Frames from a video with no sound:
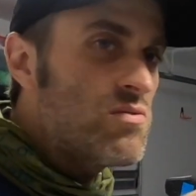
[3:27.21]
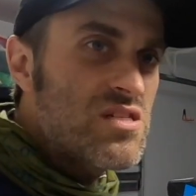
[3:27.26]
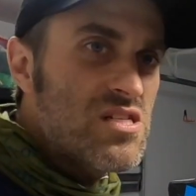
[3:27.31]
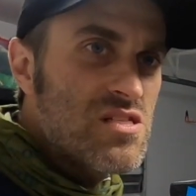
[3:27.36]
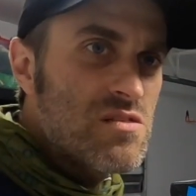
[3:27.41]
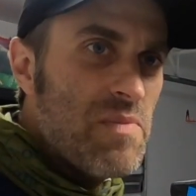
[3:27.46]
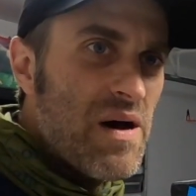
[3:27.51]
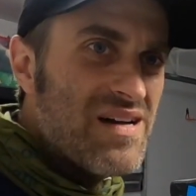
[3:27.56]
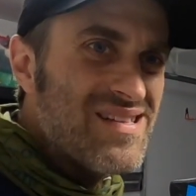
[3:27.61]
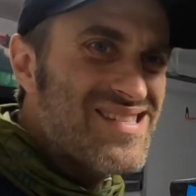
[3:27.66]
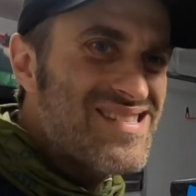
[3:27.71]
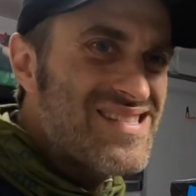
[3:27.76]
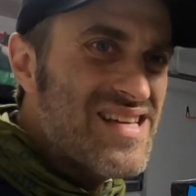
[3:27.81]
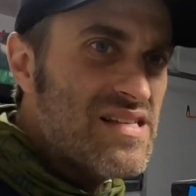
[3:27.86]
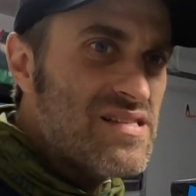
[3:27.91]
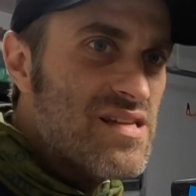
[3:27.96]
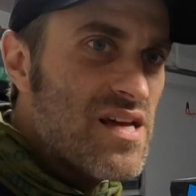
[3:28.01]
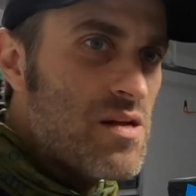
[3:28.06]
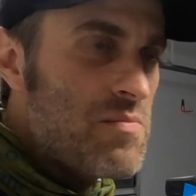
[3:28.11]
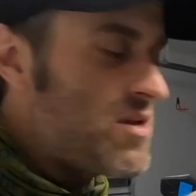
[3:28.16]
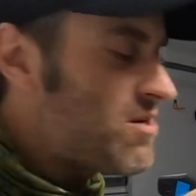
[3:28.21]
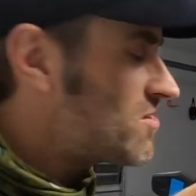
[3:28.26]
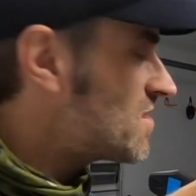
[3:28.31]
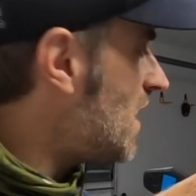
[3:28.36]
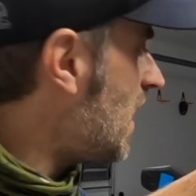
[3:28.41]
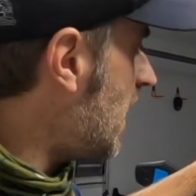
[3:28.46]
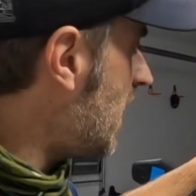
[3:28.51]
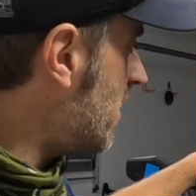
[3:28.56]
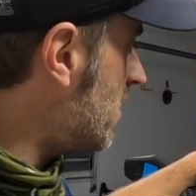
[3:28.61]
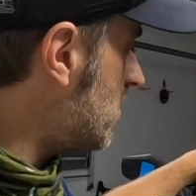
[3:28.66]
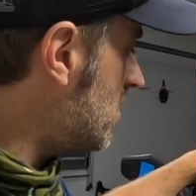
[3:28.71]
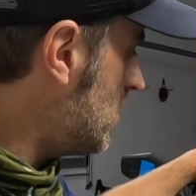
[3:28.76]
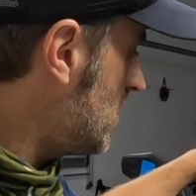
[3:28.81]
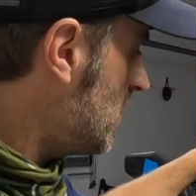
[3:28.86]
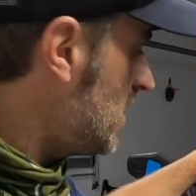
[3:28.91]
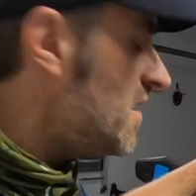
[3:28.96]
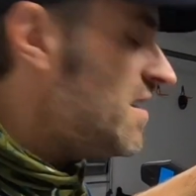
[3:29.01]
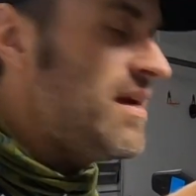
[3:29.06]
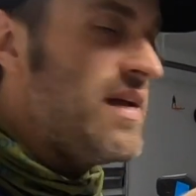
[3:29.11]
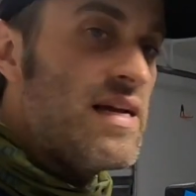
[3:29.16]
which is about 6 centimeters higher.
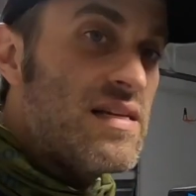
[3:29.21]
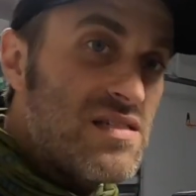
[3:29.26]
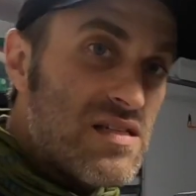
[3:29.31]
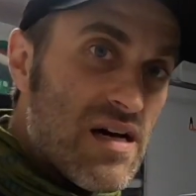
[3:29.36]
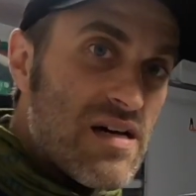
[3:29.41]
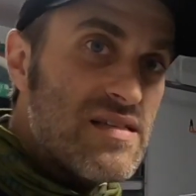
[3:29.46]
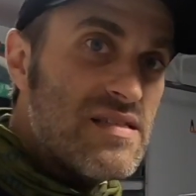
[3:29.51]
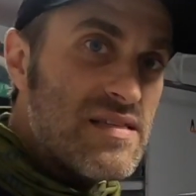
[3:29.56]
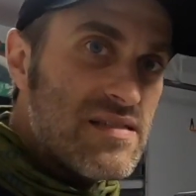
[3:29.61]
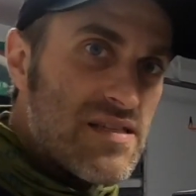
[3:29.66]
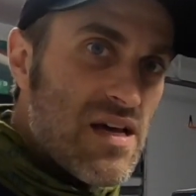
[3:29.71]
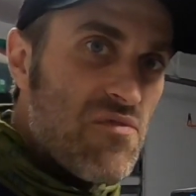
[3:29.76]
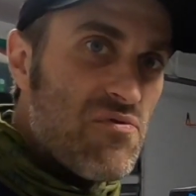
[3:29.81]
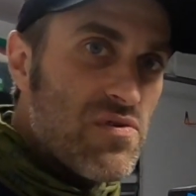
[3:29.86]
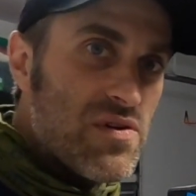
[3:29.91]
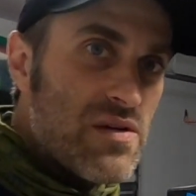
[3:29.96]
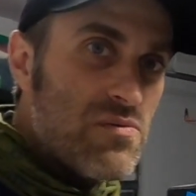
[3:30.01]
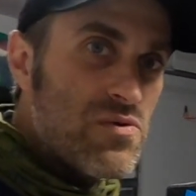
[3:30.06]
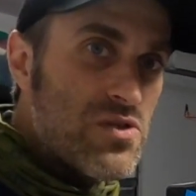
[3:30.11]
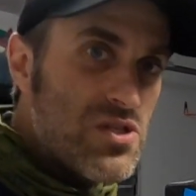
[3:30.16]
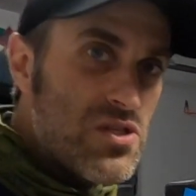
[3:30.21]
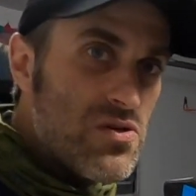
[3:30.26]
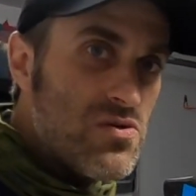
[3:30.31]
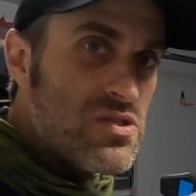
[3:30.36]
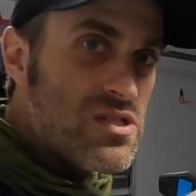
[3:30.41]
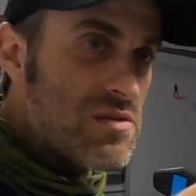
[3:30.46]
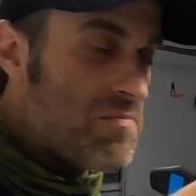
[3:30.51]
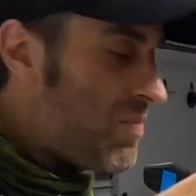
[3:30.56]
It does definitely reduce the